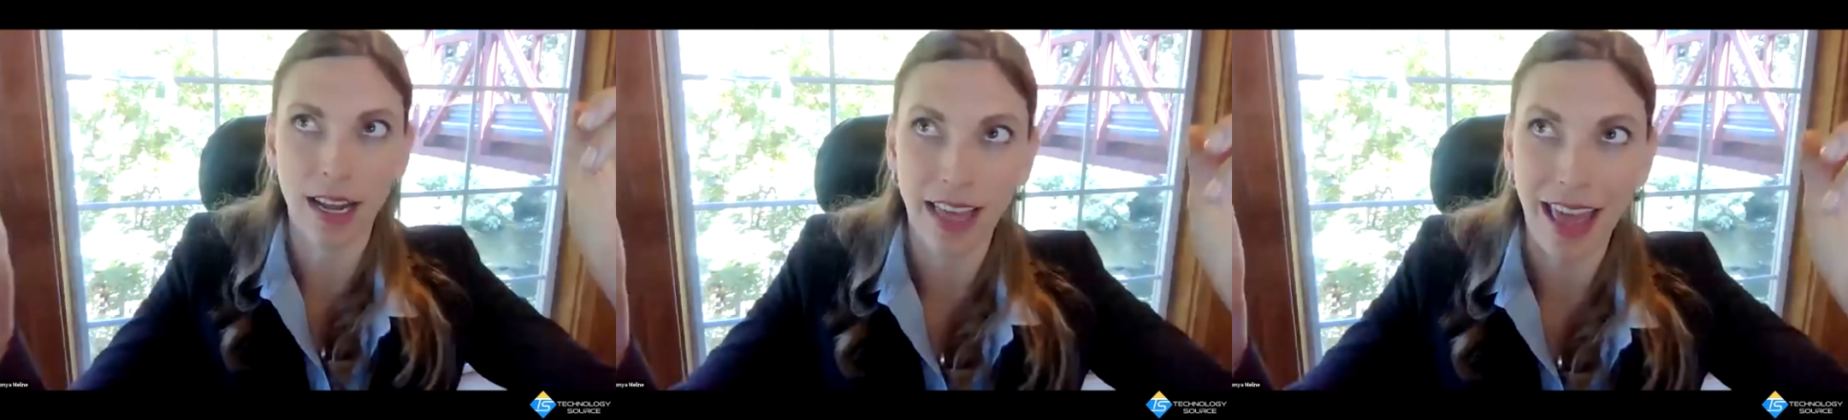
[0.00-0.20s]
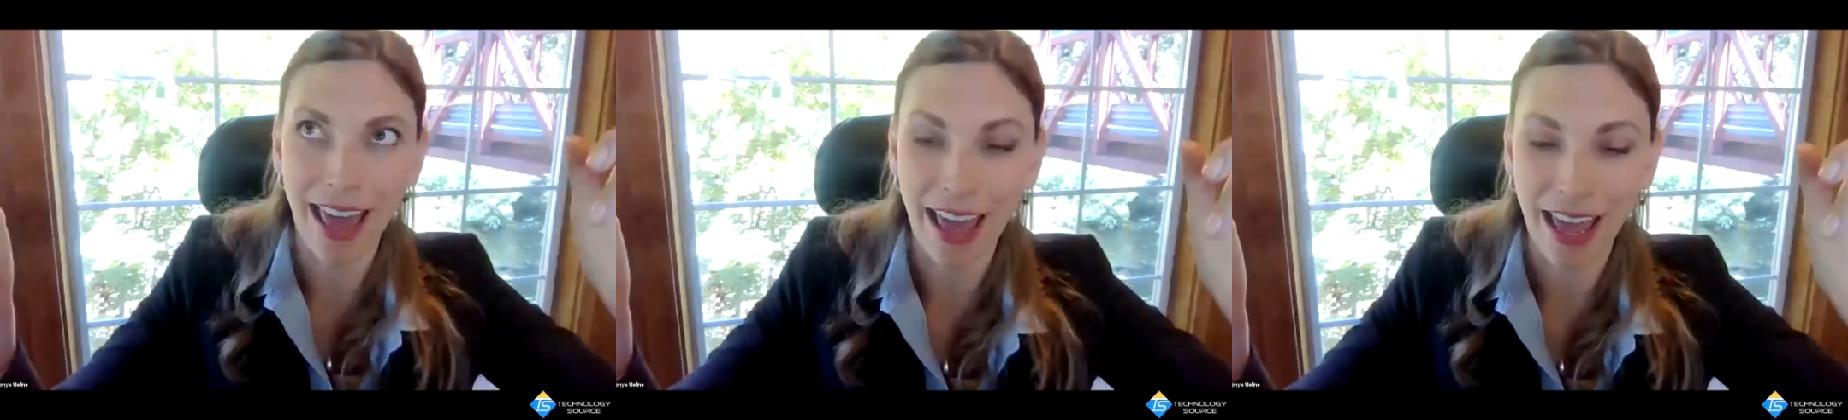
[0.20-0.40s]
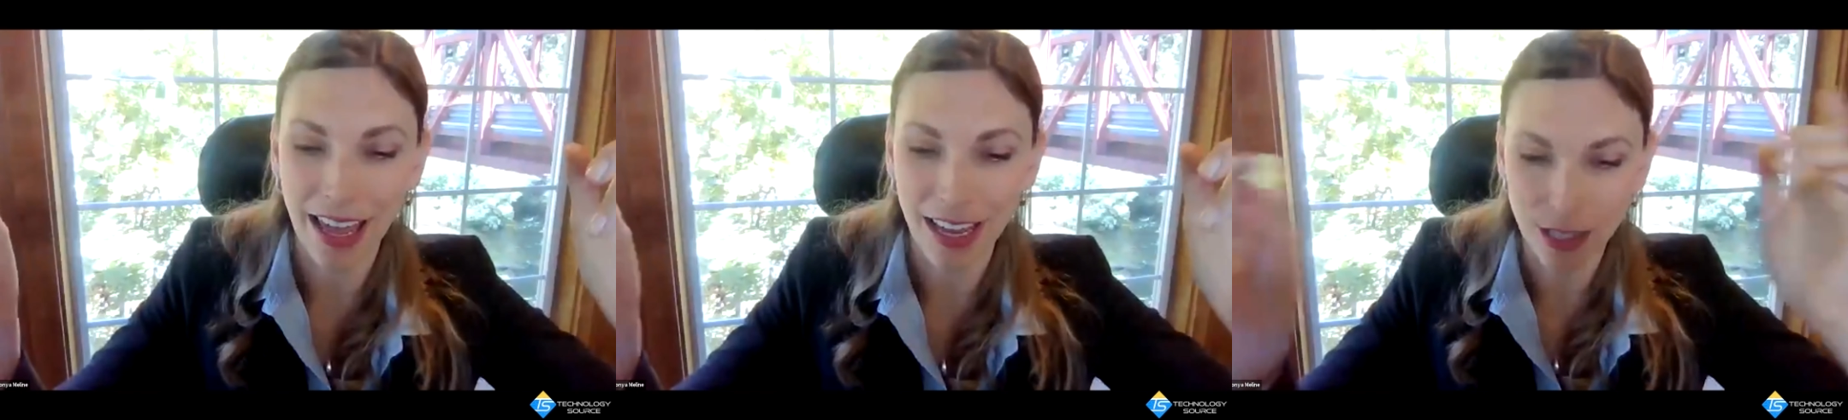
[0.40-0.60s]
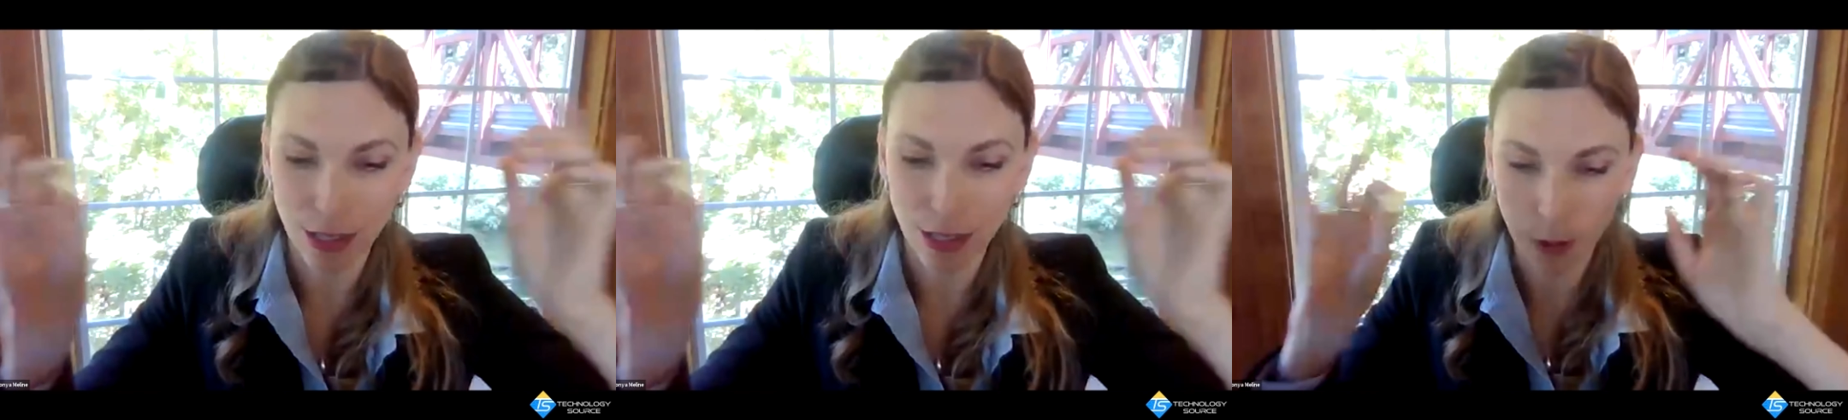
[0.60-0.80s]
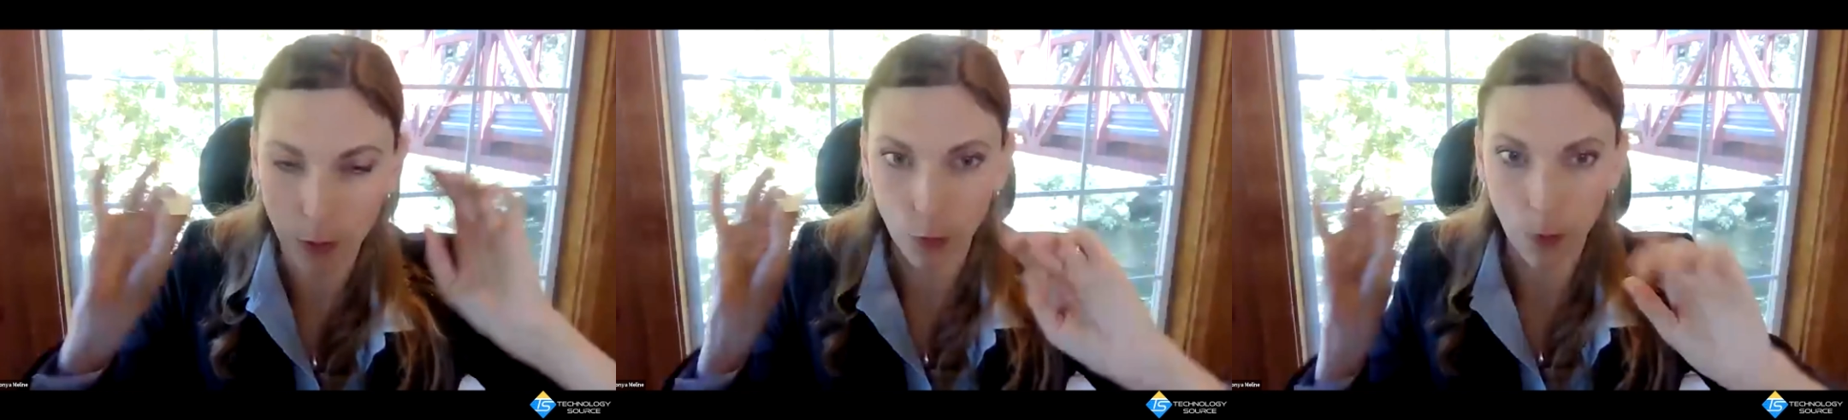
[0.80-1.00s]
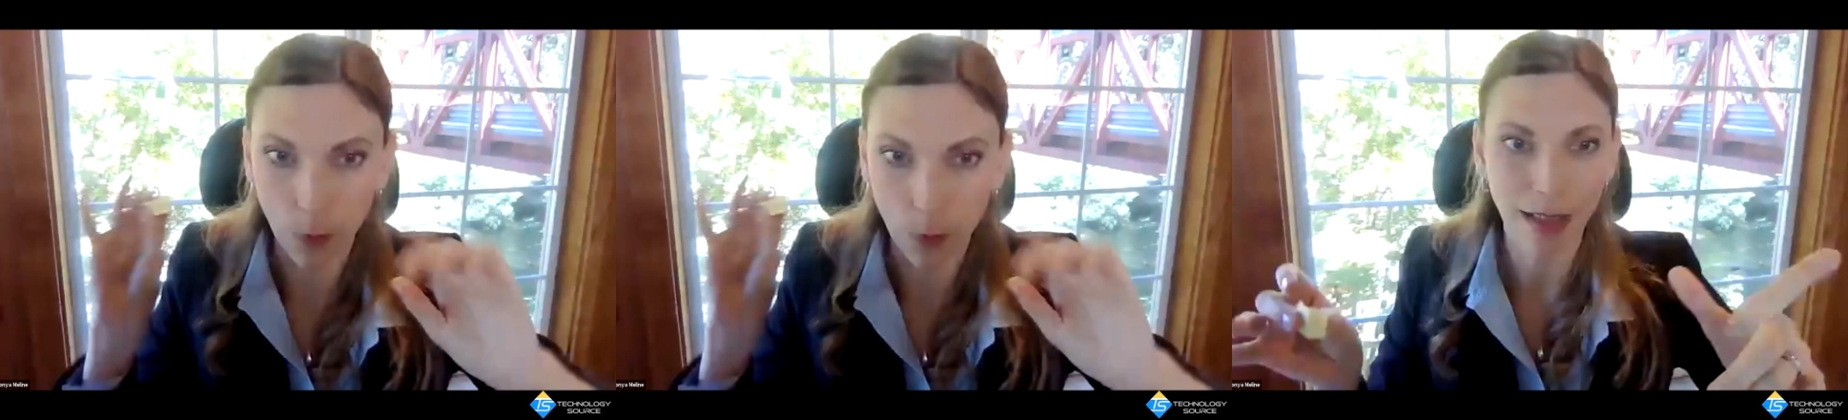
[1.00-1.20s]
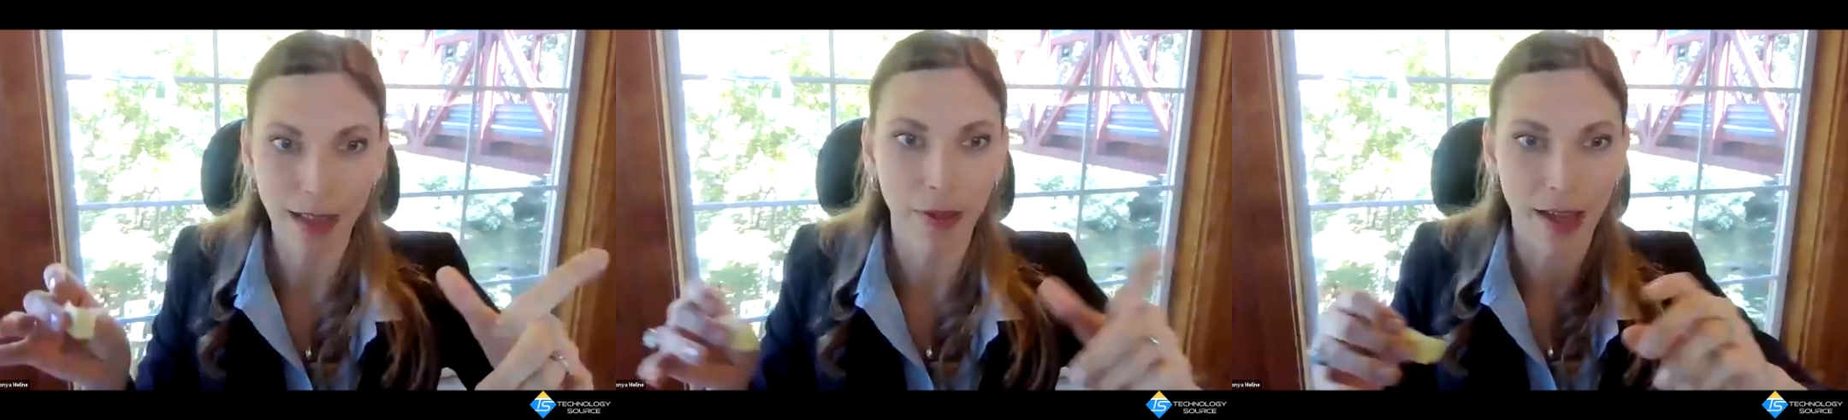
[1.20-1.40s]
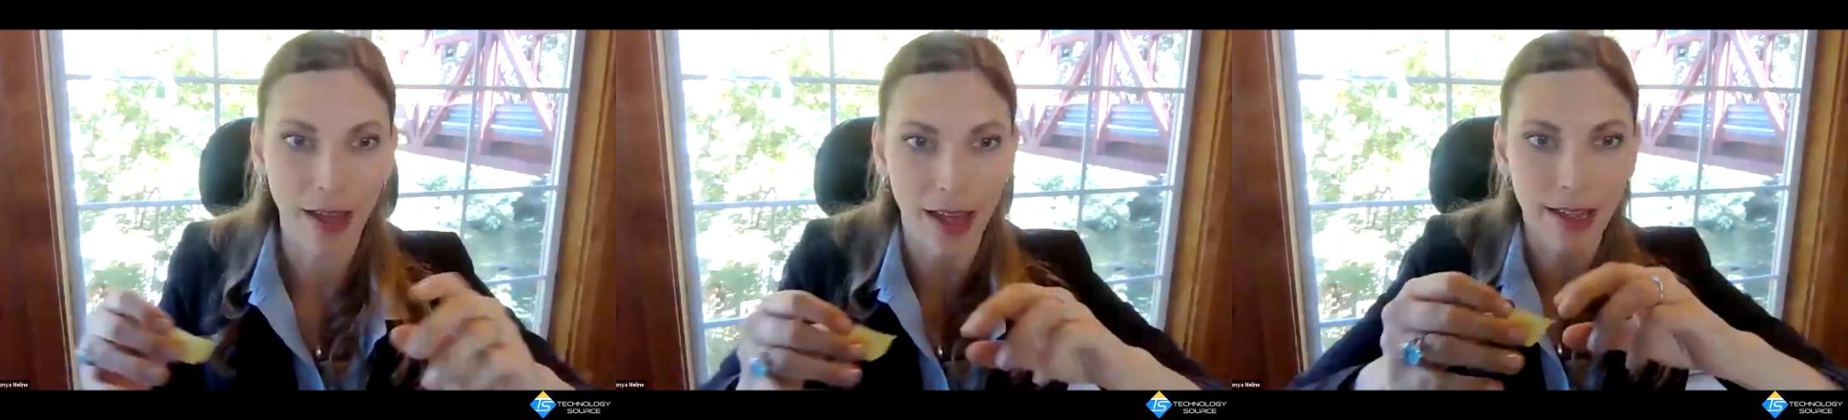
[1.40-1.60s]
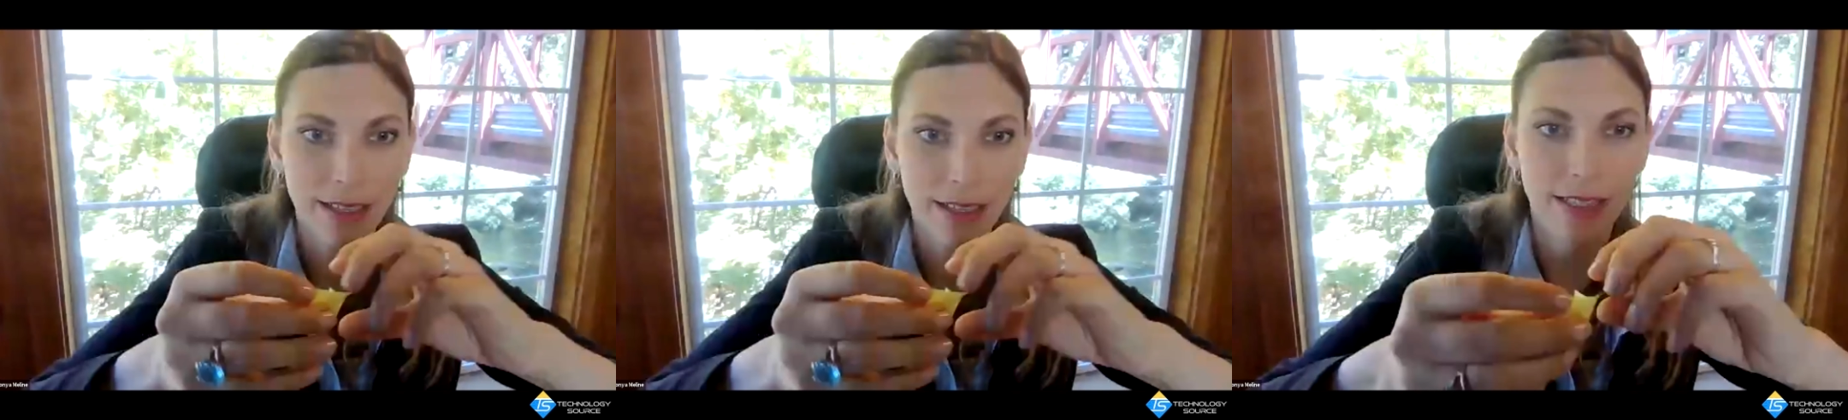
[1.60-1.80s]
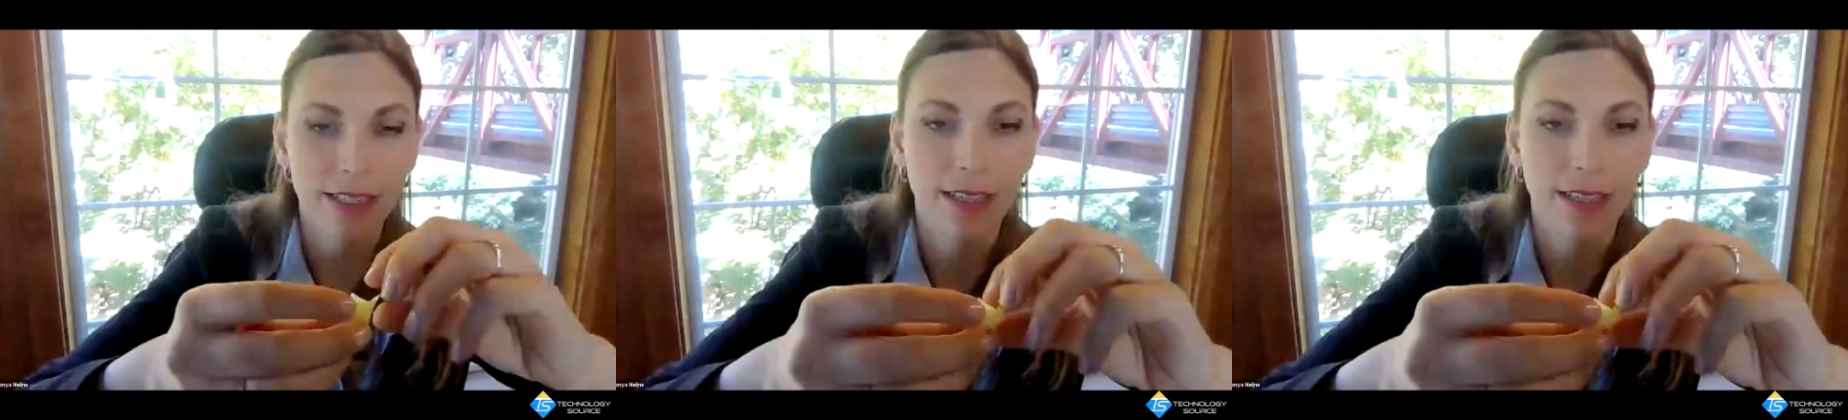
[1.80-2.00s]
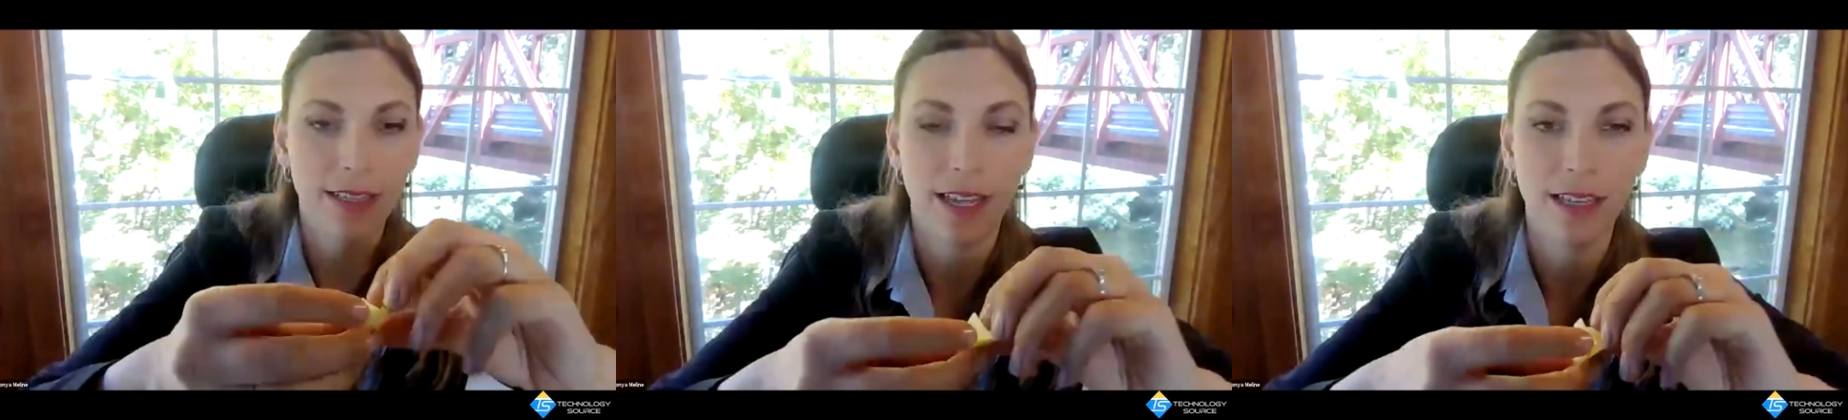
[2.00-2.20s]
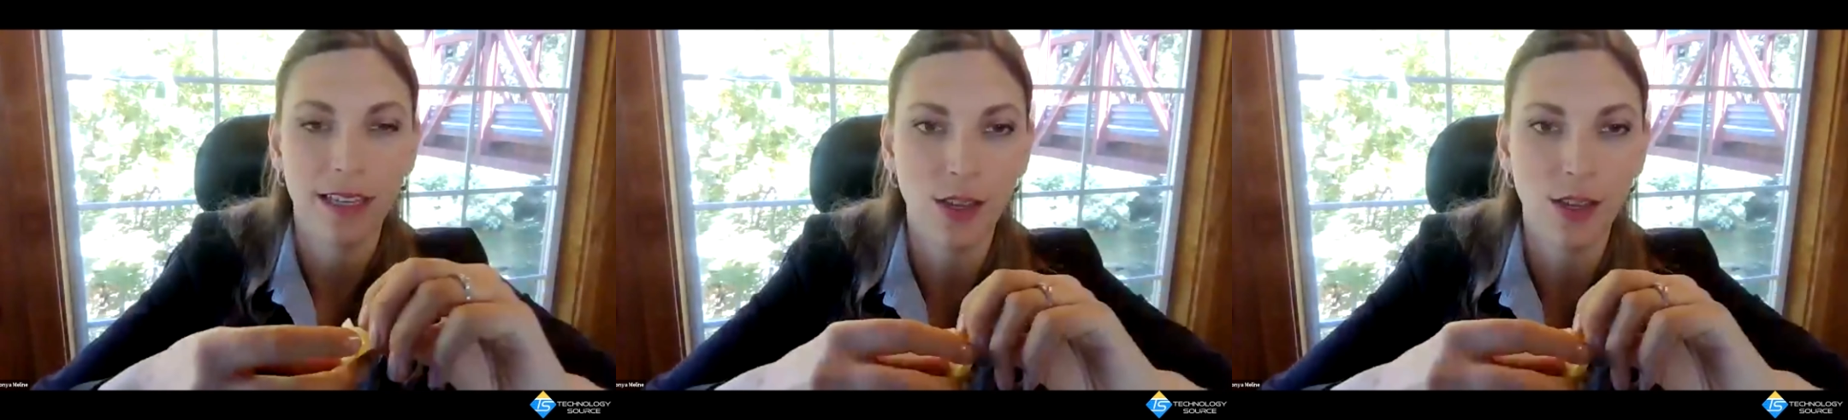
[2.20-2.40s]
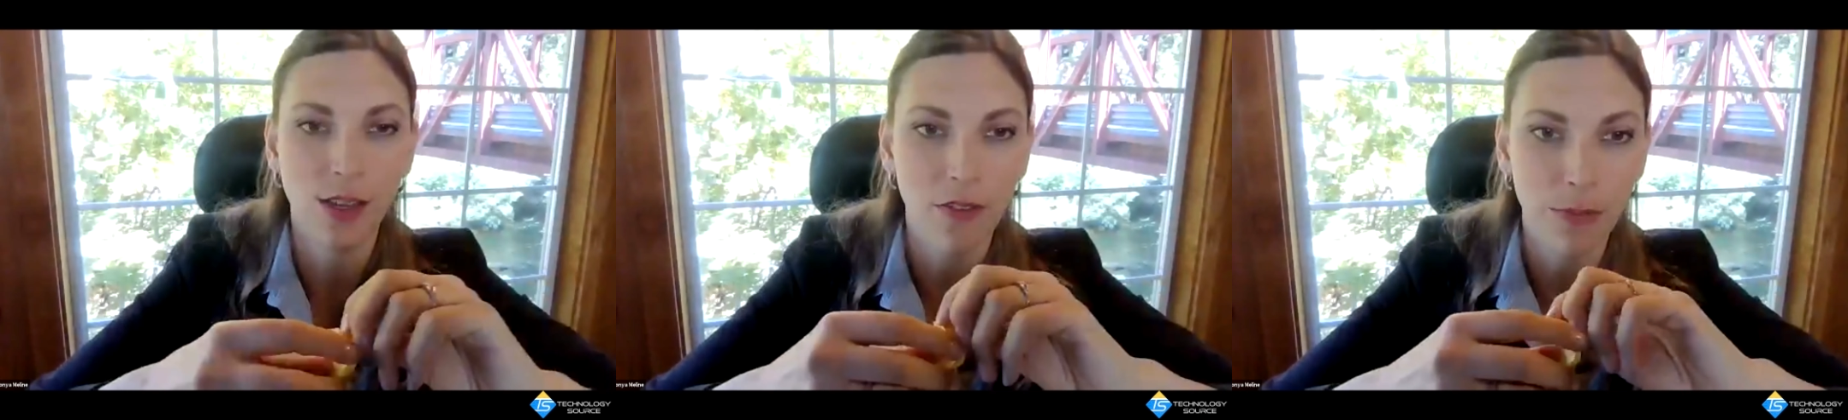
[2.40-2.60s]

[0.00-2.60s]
swag box because you haven't been to a,